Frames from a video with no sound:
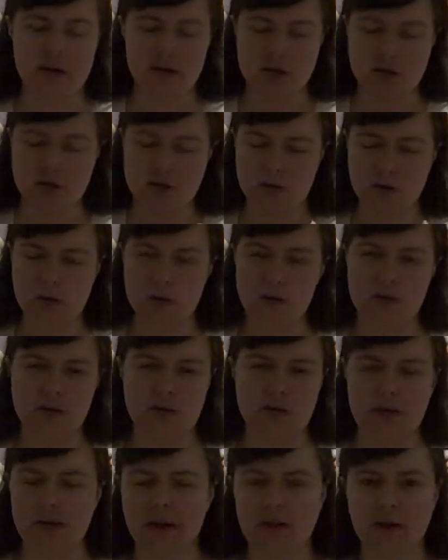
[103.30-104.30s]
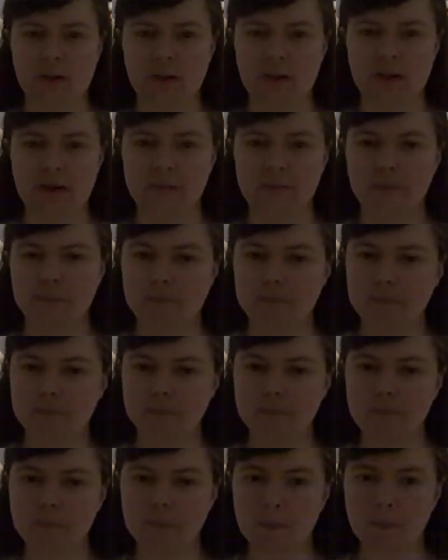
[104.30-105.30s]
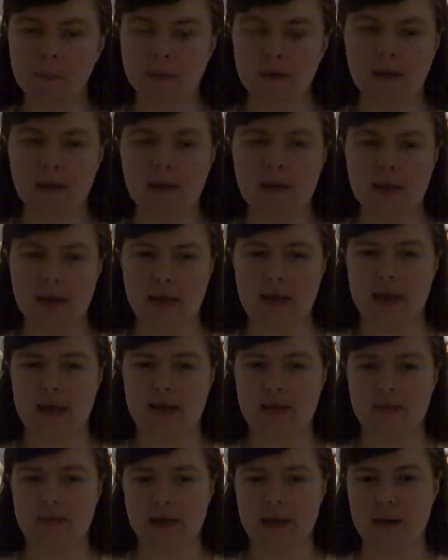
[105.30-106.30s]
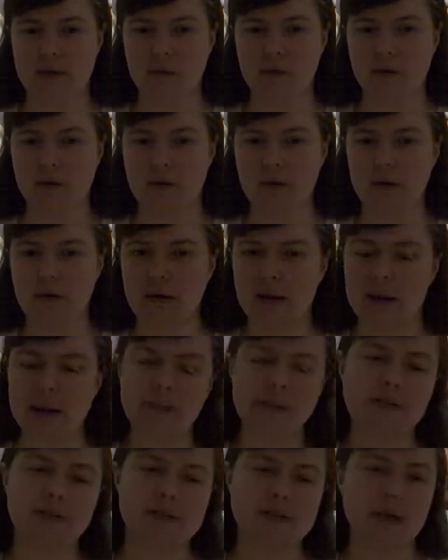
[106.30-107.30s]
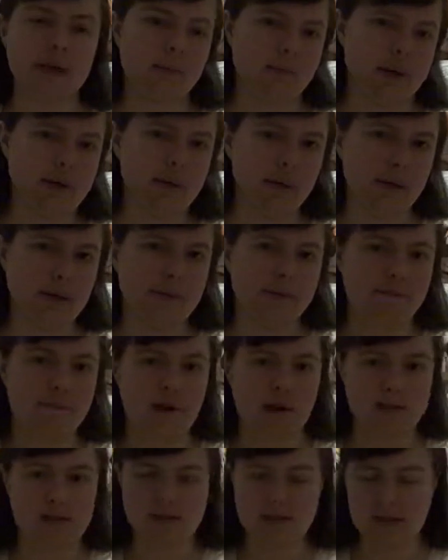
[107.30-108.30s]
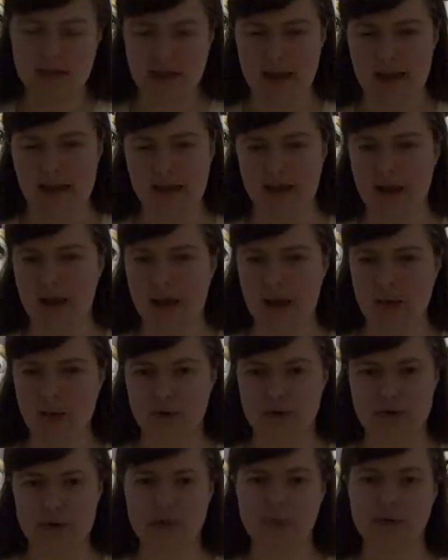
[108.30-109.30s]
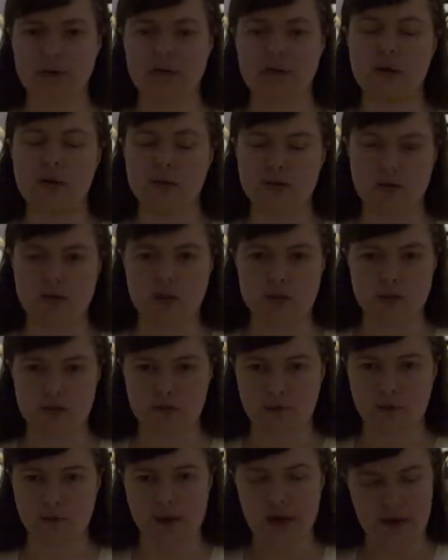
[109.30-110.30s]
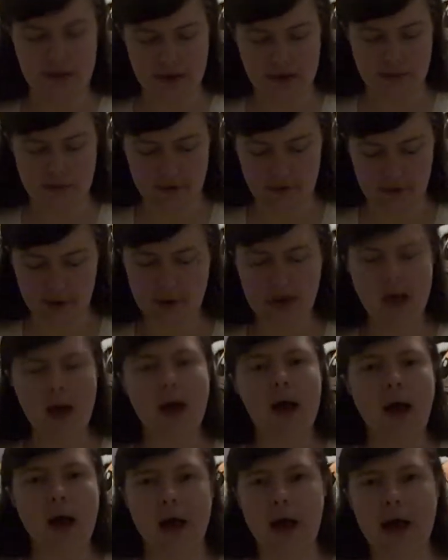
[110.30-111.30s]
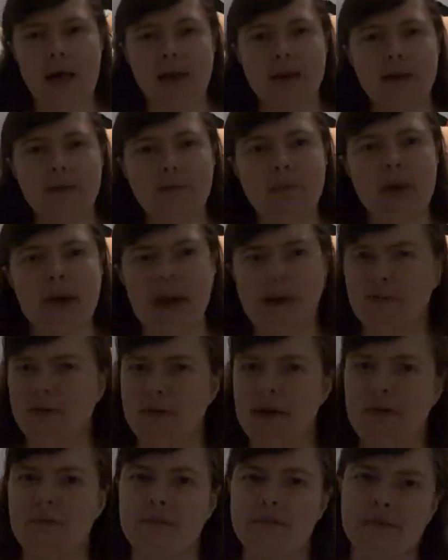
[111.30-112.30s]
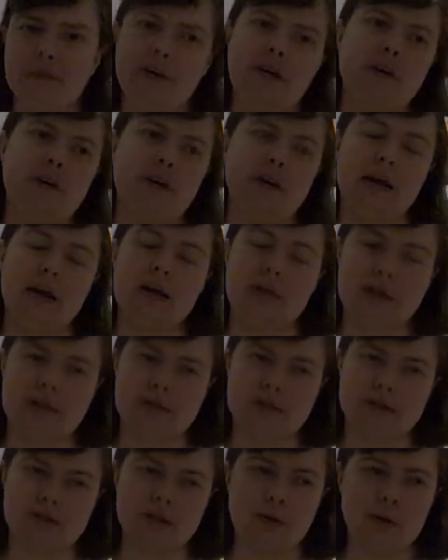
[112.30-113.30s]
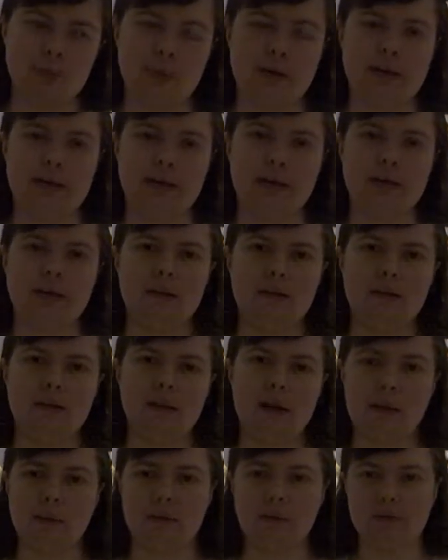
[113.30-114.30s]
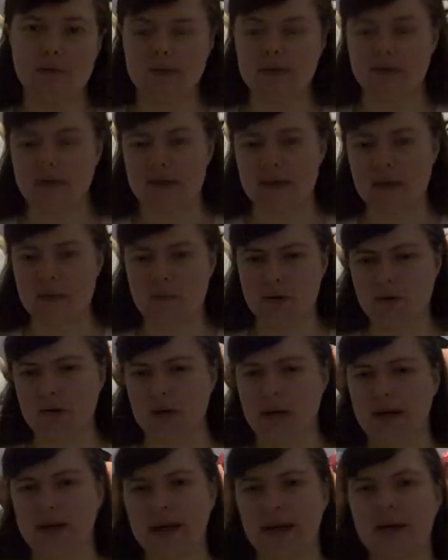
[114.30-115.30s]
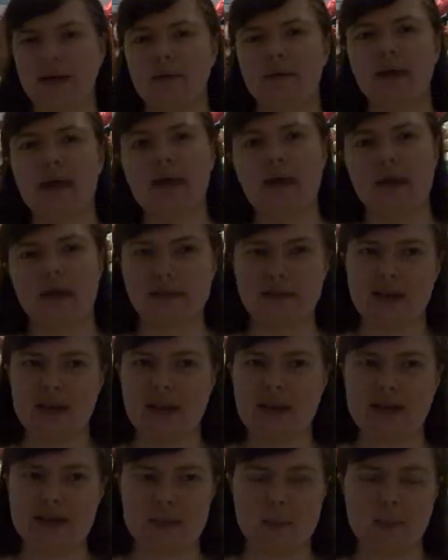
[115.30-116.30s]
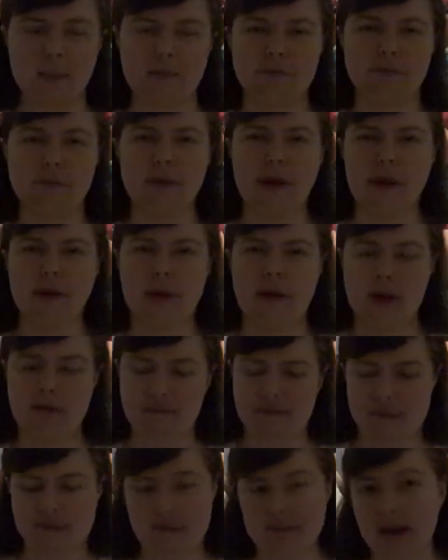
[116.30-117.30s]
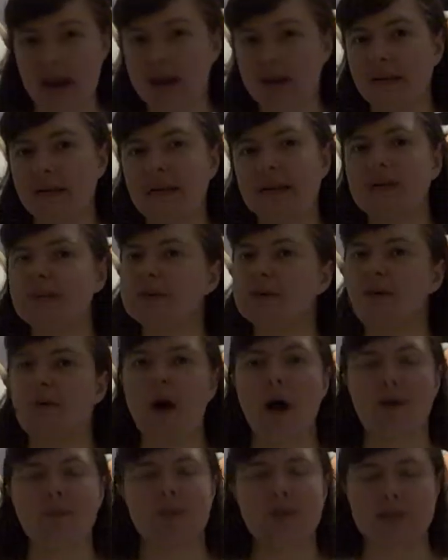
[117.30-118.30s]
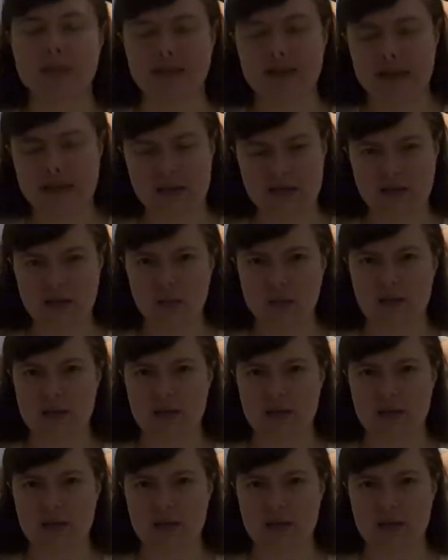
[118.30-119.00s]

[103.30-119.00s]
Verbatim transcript: and just order another one and they were able to give me the refund and I was able to go search for another item and if you haven't figured it out it's a wig I will tell you that much right now because like I said before I would have to style it so obviously it's a